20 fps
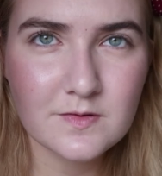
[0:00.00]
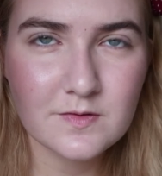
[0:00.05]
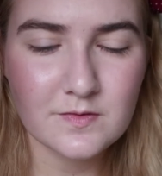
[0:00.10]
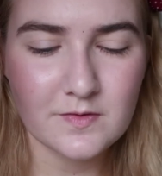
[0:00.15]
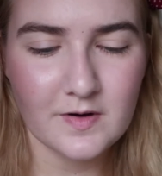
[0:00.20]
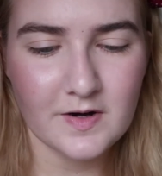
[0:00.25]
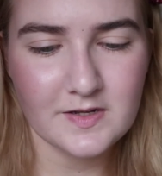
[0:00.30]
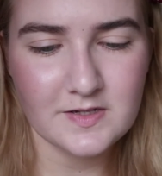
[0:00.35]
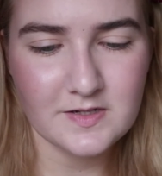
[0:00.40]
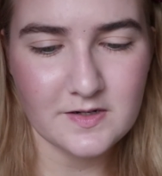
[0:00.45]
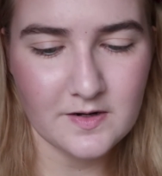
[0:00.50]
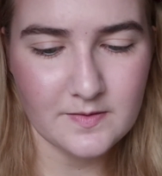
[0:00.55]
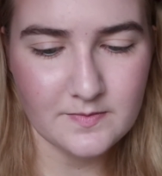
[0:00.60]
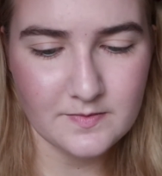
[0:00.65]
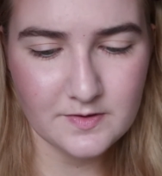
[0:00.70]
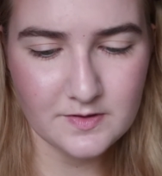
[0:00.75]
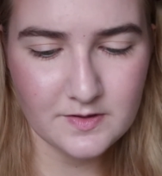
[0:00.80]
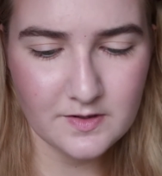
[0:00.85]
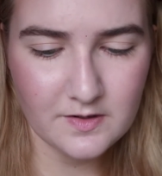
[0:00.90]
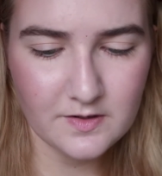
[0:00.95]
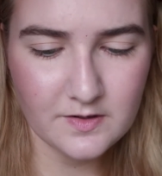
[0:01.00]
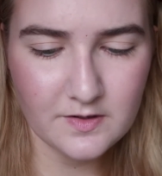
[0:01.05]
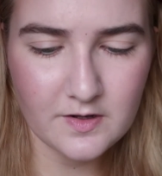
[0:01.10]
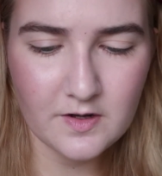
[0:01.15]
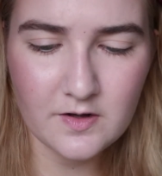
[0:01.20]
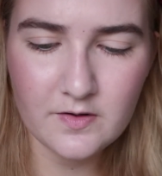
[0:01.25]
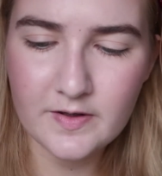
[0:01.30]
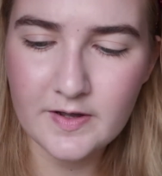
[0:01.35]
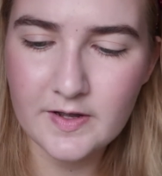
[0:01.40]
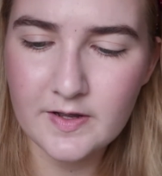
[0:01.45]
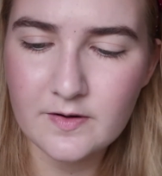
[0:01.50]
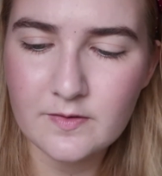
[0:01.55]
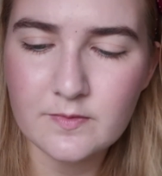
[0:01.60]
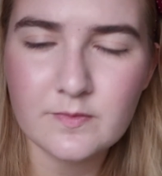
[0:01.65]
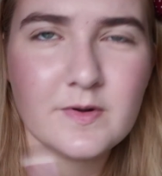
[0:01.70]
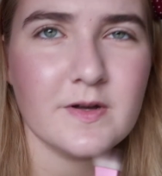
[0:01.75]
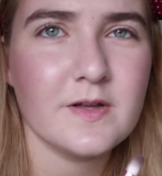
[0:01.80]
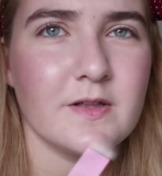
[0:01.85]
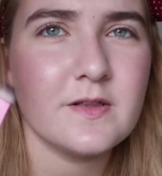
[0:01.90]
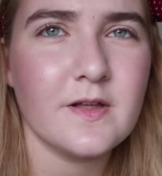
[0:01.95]
Alright, so I'm just going to go in
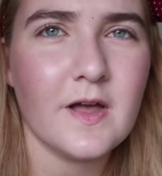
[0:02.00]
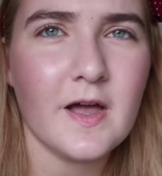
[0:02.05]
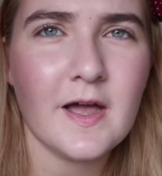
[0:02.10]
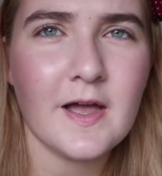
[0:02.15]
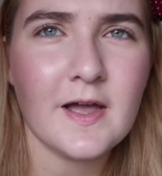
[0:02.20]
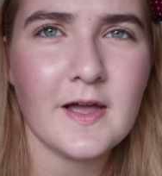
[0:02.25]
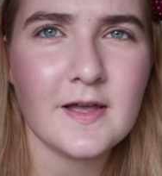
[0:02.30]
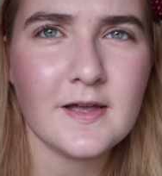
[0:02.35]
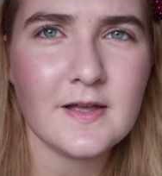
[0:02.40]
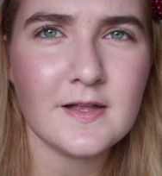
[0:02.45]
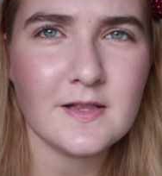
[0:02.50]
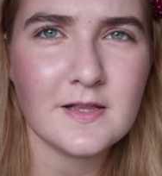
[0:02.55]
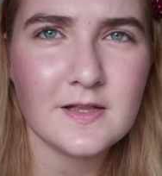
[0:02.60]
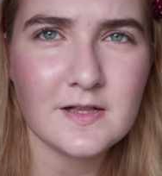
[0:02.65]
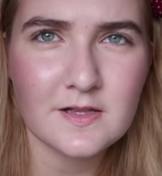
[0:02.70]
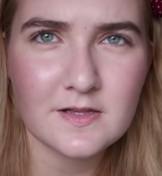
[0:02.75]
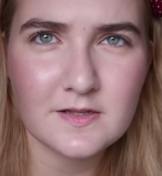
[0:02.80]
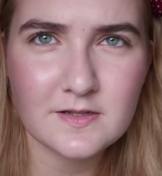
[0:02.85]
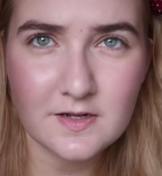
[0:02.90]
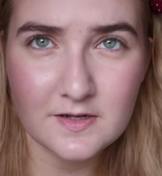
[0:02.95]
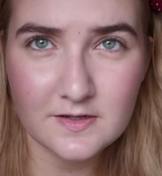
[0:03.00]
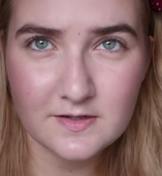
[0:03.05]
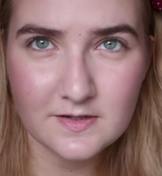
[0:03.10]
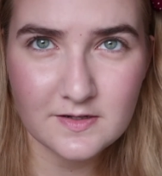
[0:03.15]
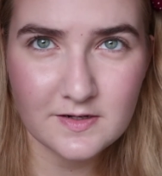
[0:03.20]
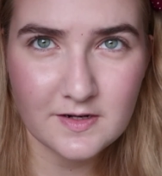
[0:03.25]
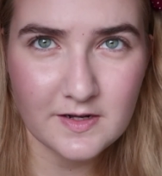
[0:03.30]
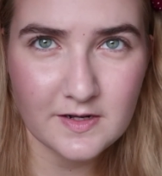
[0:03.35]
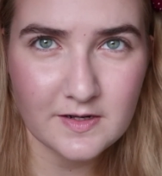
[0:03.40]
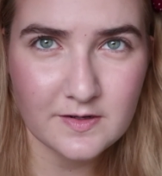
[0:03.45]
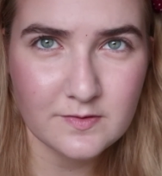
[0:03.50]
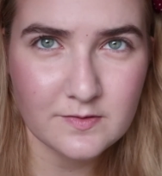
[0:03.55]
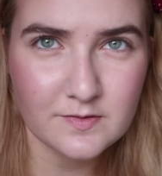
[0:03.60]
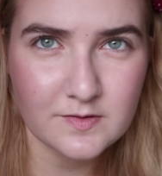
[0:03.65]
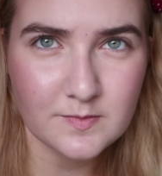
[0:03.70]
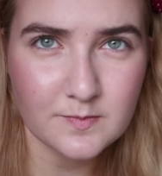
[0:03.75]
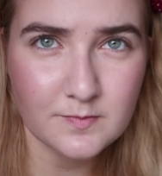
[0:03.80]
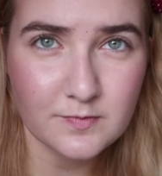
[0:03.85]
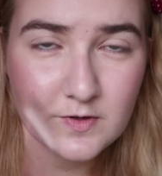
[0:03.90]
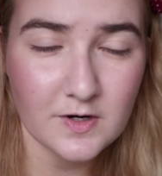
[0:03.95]
with a little Tuscan
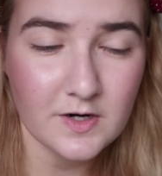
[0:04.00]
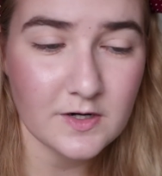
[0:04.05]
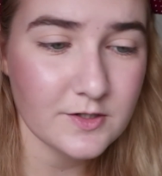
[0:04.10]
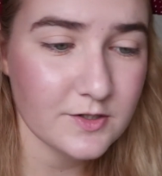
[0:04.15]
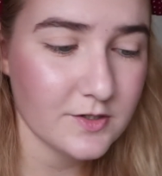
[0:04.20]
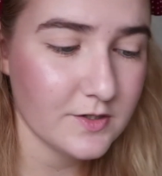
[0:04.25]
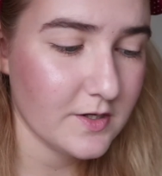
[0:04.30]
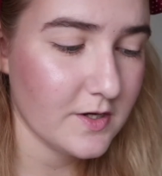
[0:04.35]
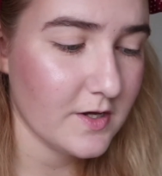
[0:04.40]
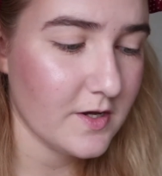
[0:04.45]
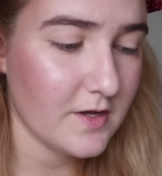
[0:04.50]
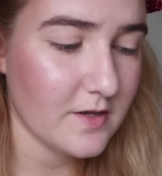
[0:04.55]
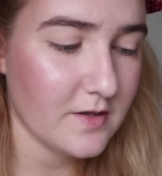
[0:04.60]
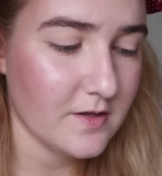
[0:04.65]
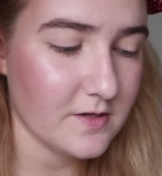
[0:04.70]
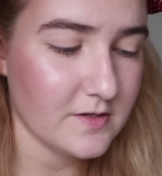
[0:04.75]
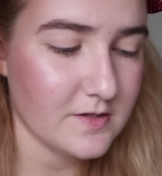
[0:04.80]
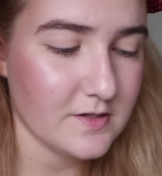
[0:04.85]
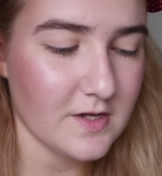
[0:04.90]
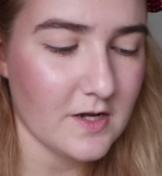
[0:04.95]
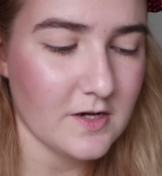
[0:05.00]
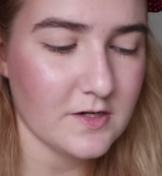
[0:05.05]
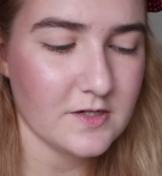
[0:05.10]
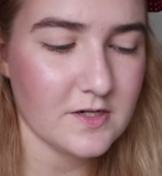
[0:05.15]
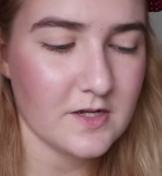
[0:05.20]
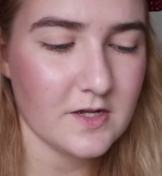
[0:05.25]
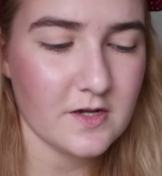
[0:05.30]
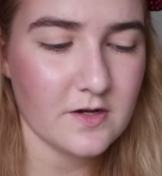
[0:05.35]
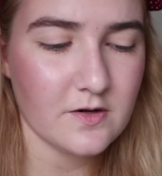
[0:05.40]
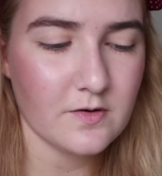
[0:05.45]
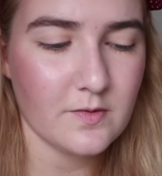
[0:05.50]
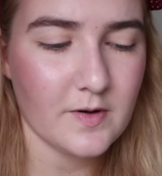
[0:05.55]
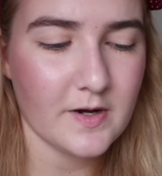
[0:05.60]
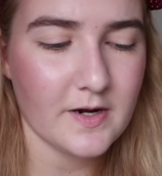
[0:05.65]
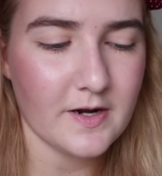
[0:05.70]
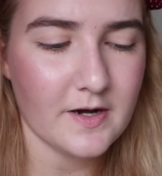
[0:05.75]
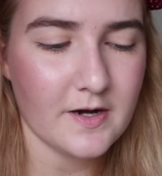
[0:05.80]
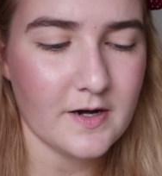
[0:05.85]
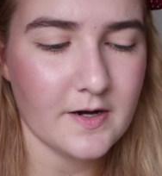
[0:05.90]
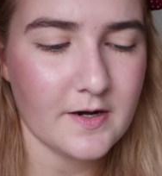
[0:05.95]
Hills brush. This is actually
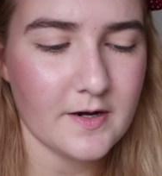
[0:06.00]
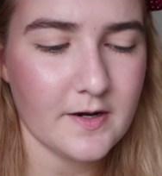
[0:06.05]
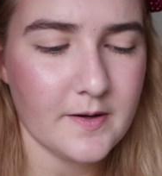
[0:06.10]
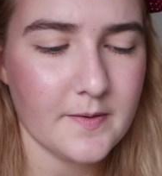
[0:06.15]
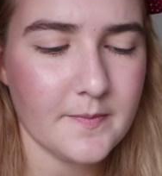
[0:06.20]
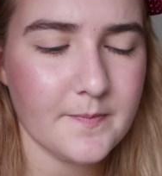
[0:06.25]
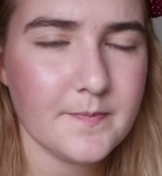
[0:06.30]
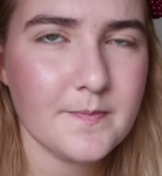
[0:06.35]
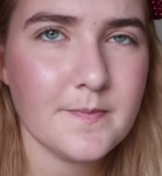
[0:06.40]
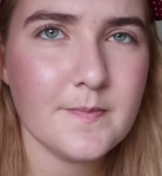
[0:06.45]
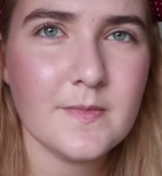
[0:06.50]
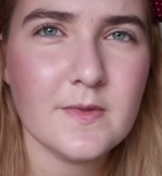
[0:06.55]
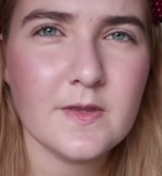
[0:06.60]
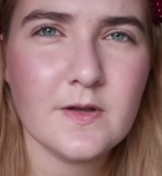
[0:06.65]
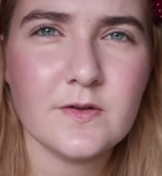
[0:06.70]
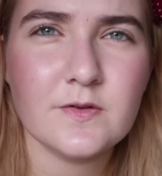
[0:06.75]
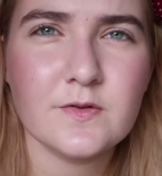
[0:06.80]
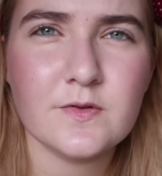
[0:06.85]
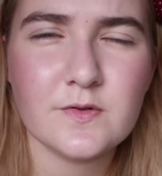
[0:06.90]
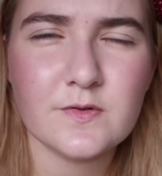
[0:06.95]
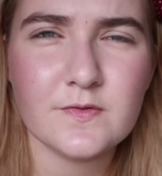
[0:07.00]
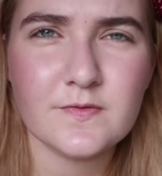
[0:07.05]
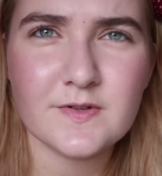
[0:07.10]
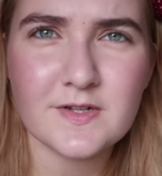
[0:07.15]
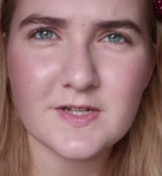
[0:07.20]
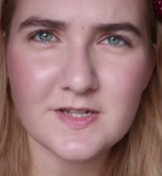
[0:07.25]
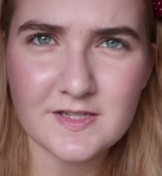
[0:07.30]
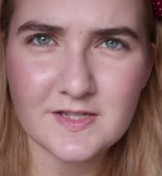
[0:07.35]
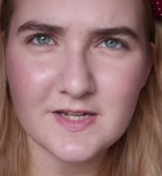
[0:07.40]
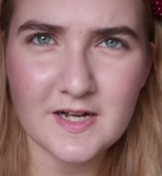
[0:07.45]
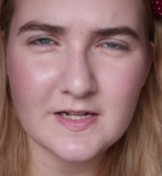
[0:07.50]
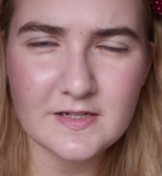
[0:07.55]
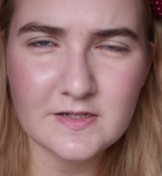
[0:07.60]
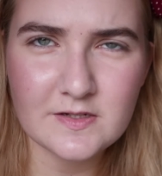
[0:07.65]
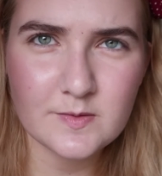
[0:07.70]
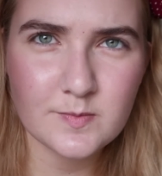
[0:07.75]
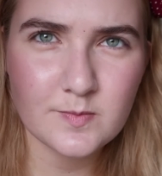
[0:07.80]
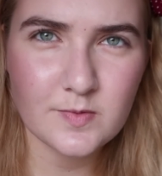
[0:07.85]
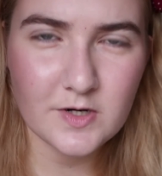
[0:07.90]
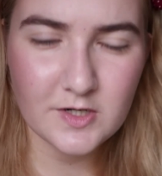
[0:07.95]
quite a sort of
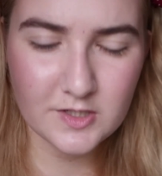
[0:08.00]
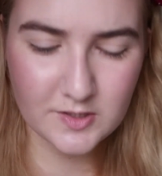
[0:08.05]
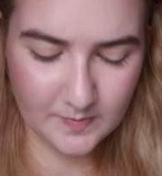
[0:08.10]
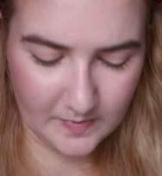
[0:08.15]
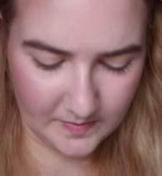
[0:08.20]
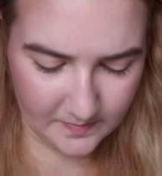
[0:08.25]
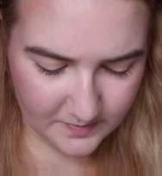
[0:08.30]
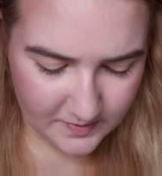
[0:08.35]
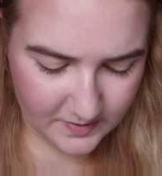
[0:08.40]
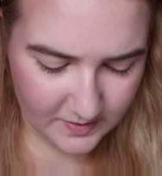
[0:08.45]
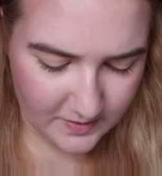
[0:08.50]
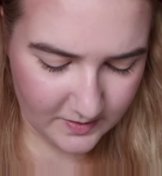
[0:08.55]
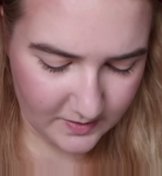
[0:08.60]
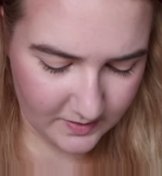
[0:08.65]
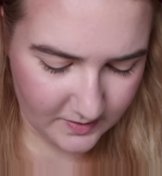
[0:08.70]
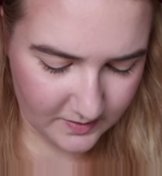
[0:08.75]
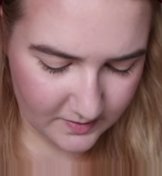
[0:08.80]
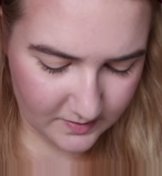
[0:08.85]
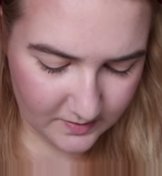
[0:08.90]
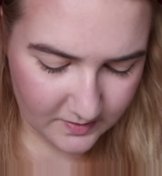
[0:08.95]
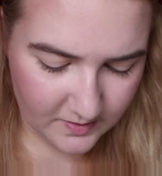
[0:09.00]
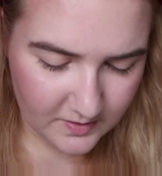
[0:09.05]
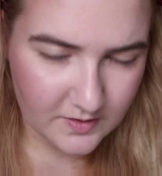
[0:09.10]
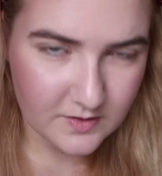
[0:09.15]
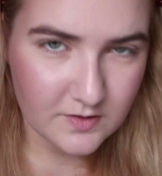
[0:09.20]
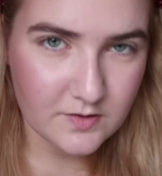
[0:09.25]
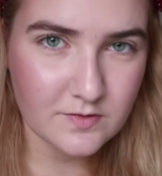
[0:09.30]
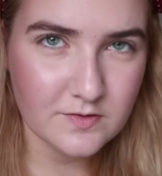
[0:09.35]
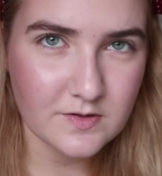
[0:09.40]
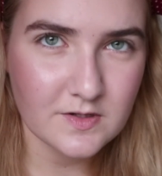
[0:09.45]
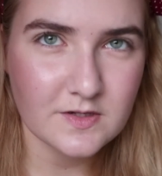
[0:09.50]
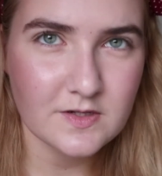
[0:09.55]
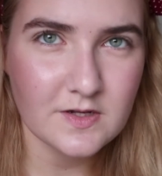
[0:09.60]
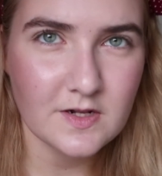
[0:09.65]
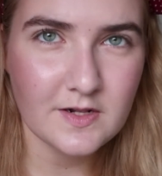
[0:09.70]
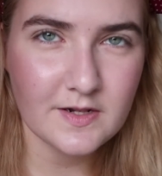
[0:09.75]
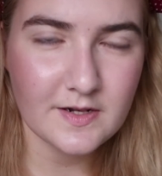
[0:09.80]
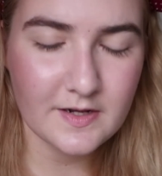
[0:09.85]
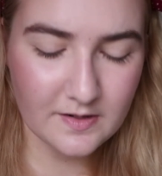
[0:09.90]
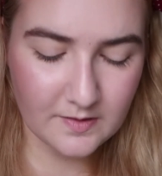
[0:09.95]
condensed brush, but I'm just going to use this
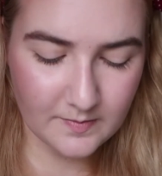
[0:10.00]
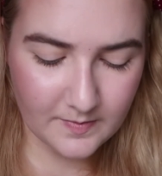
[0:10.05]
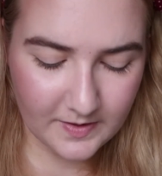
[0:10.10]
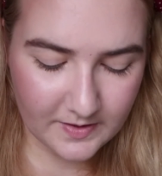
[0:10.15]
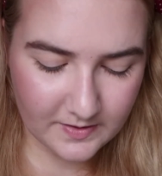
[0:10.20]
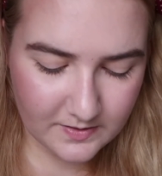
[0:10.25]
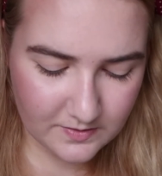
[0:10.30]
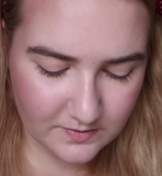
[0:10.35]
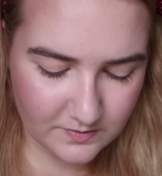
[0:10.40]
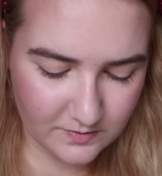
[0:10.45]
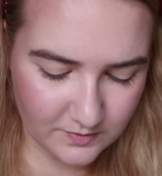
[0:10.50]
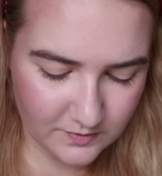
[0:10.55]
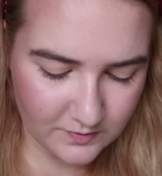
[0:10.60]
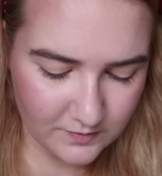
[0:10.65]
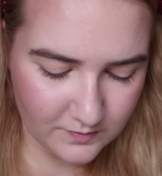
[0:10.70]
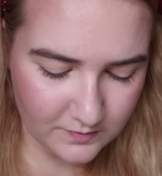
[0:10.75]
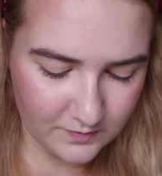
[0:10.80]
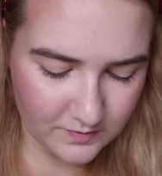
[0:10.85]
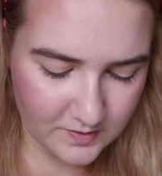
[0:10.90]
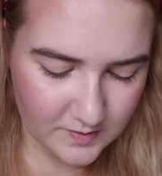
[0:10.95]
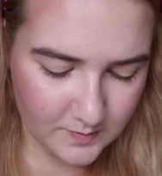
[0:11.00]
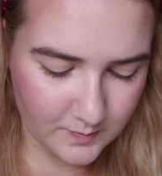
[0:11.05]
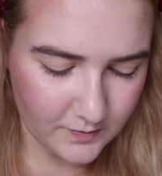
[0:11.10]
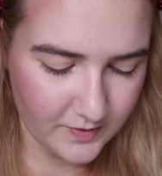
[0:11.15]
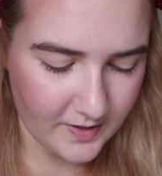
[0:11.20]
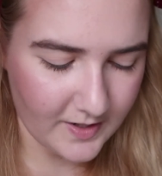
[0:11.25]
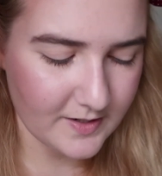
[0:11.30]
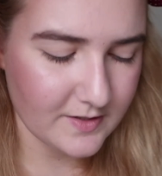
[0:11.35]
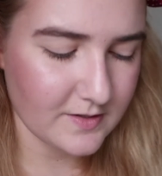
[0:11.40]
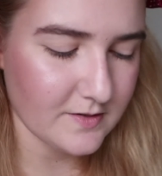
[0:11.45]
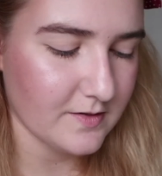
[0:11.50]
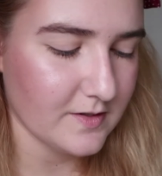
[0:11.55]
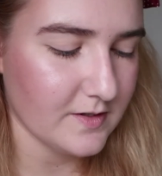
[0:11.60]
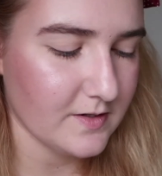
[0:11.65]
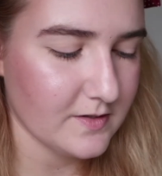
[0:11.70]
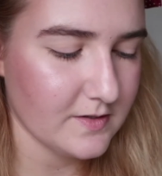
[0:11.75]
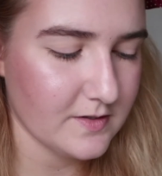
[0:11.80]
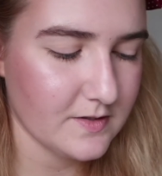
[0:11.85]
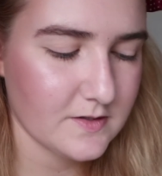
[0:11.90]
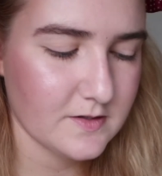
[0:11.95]
a little bit to spread
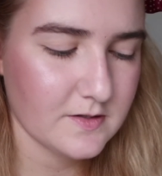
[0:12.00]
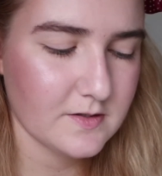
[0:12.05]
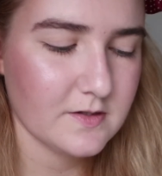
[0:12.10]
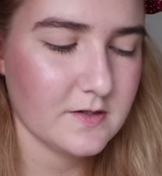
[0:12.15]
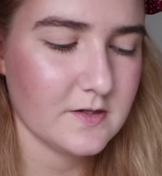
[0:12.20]
this.